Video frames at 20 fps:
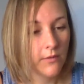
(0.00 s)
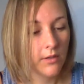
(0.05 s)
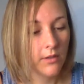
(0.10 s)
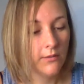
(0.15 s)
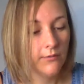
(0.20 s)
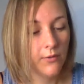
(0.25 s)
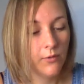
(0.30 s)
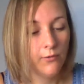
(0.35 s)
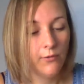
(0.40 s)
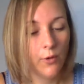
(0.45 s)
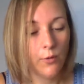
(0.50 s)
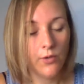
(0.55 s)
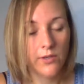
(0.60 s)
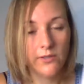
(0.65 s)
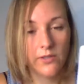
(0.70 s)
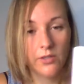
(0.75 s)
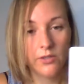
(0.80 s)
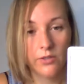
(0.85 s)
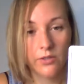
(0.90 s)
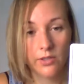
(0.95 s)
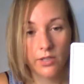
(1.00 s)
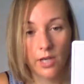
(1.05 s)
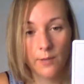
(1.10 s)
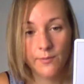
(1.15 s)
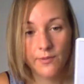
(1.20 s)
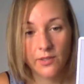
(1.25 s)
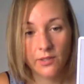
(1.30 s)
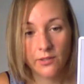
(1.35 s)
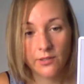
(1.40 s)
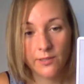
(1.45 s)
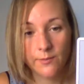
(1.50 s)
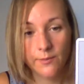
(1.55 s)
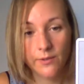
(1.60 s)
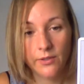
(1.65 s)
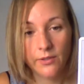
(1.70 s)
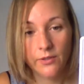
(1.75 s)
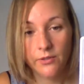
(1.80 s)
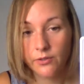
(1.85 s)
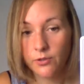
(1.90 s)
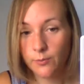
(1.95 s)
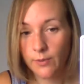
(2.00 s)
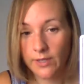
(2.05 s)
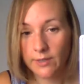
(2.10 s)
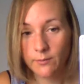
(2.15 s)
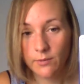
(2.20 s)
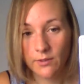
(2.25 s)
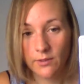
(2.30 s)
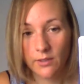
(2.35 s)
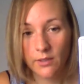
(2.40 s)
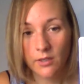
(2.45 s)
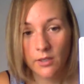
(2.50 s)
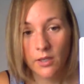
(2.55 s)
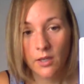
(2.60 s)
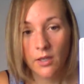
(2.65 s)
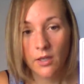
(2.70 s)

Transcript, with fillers: if you focus on the cups that are spilled, you might be